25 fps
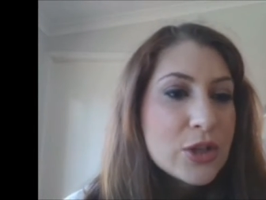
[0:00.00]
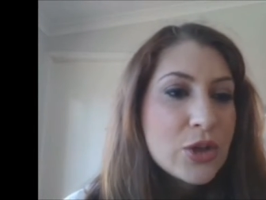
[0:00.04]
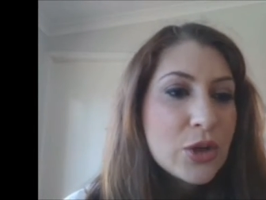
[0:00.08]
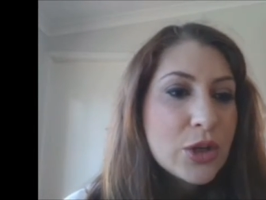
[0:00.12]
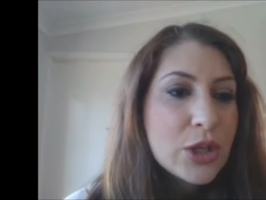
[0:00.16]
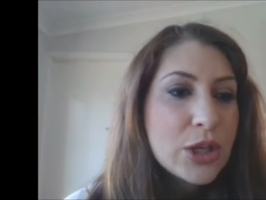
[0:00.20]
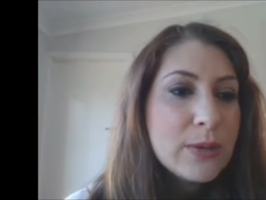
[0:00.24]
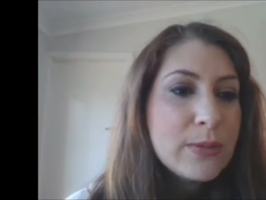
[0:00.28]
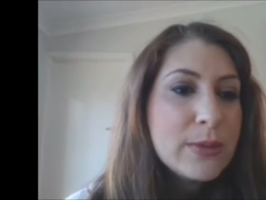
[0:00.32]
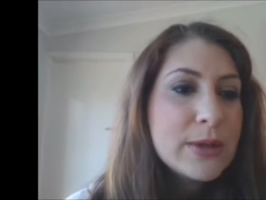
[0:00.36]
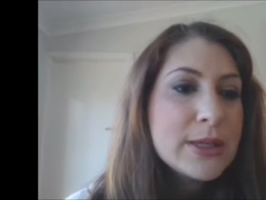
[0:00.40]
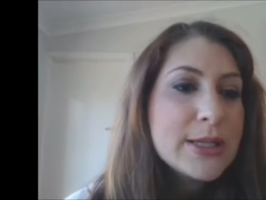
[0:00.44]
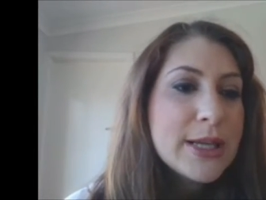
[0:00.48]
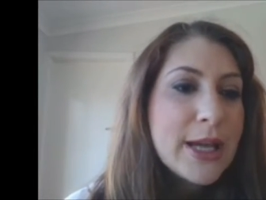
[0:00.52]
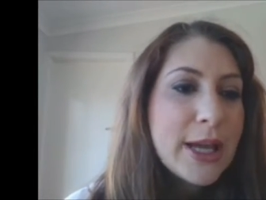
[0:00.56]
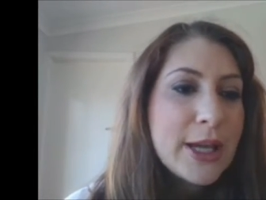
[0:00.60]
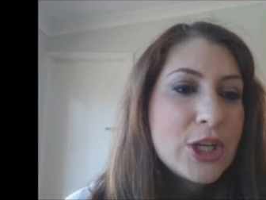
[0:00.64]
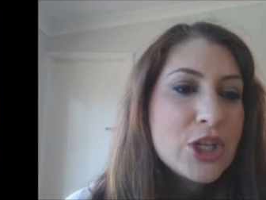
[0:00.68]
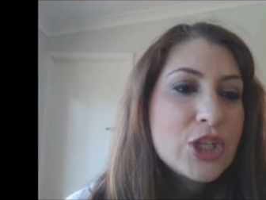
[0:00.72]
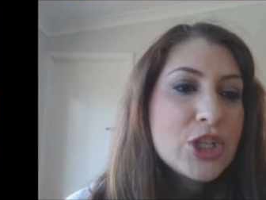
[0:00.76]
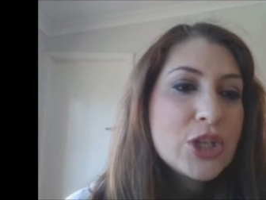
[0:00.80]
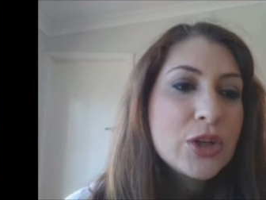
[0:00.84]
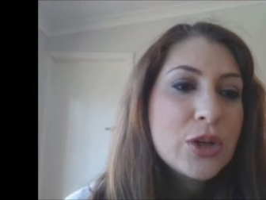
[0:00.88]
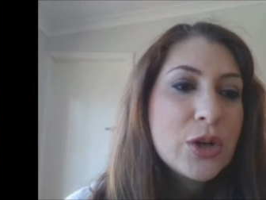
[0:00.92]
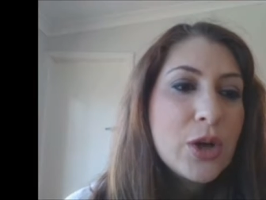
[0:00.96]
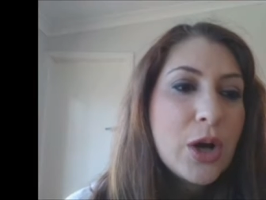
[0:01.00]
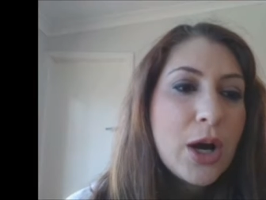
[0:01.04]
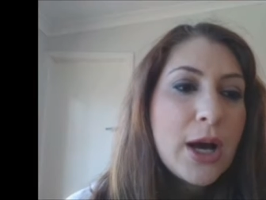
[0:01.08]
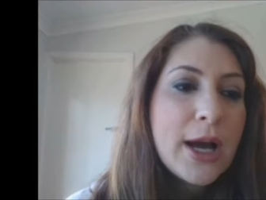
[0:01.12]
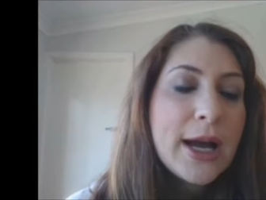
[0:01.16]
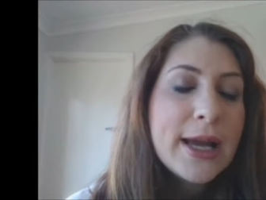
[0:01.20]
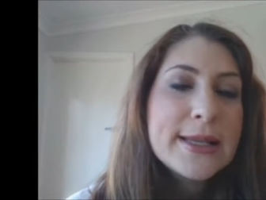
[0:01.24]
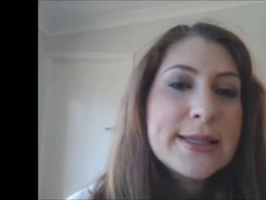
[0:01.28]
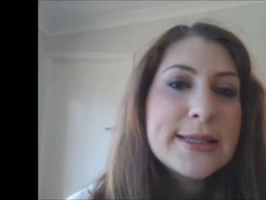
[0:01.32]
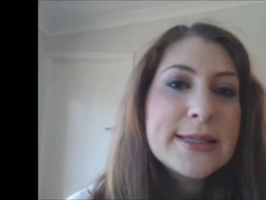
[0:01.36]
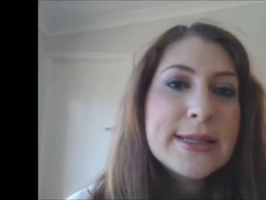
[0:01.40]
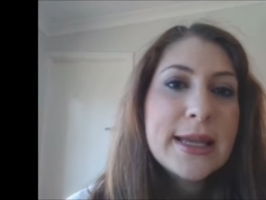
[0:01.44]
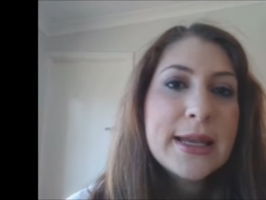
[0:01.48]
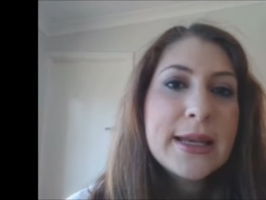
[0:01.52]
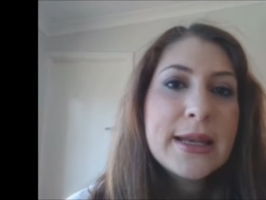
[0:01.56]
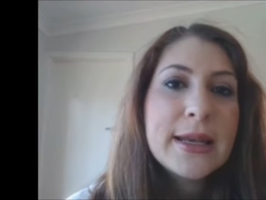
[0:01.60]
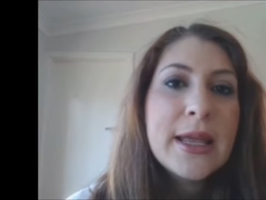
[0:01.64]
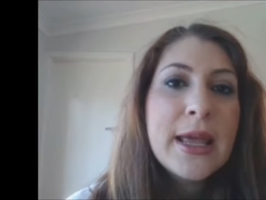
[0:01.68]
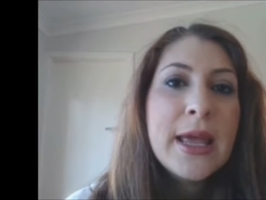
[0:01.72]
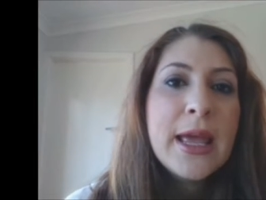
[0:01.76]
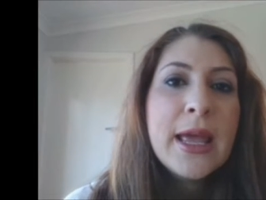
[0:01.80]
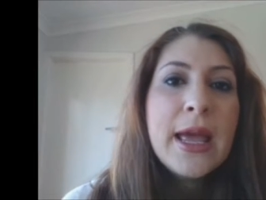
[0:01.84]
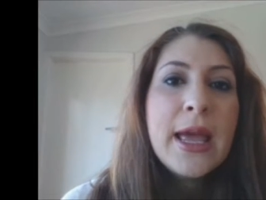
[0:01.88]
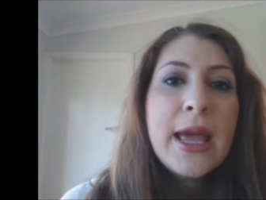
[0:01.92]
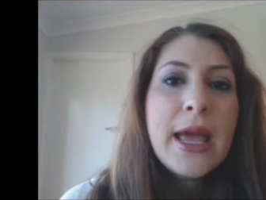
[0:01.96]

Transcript: documentation guides and